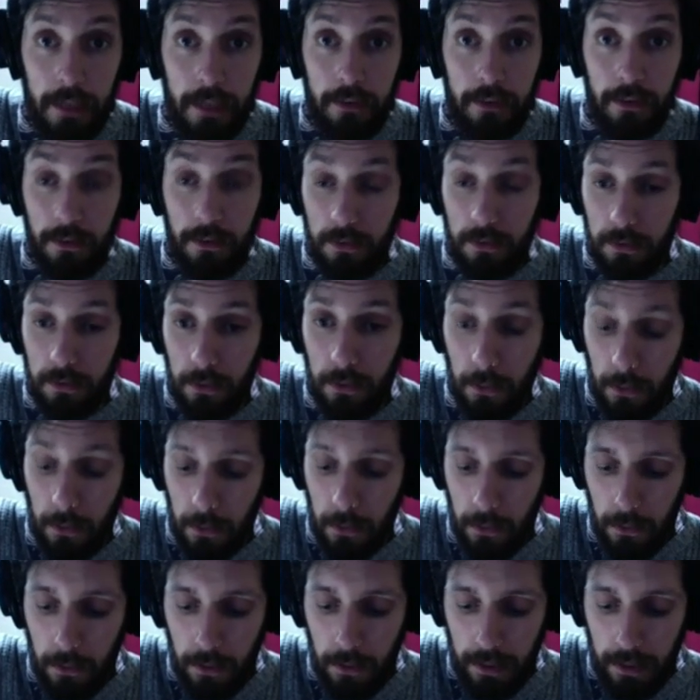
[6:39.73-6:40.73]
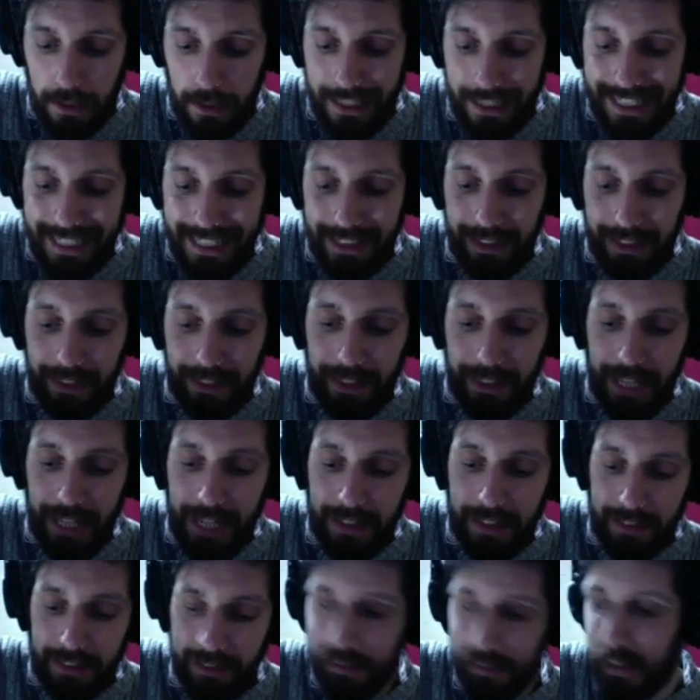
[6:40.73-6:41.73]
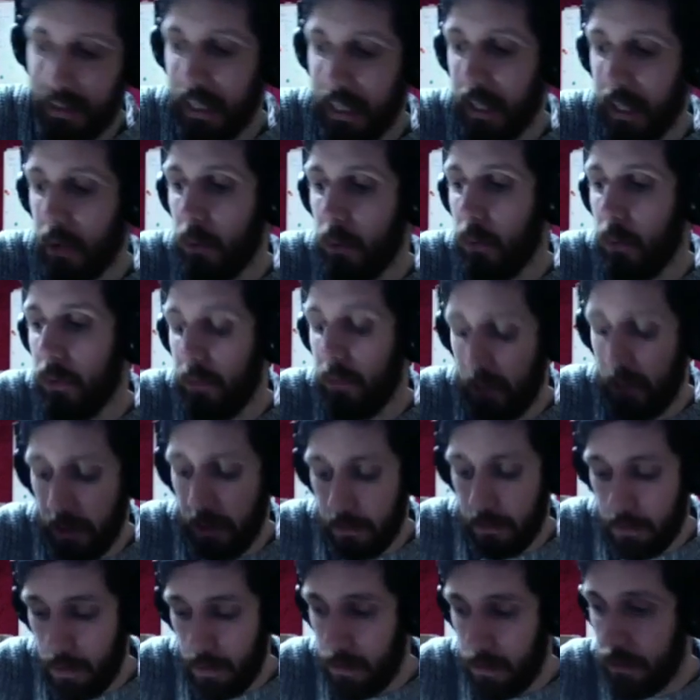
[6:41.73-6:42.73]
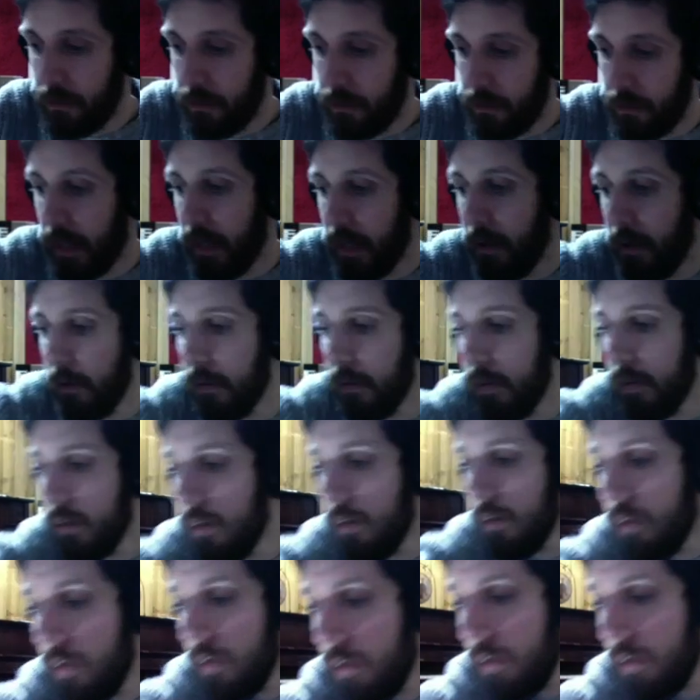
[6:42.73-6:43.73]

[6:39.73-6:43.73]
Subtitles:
So the last thing was I wrote down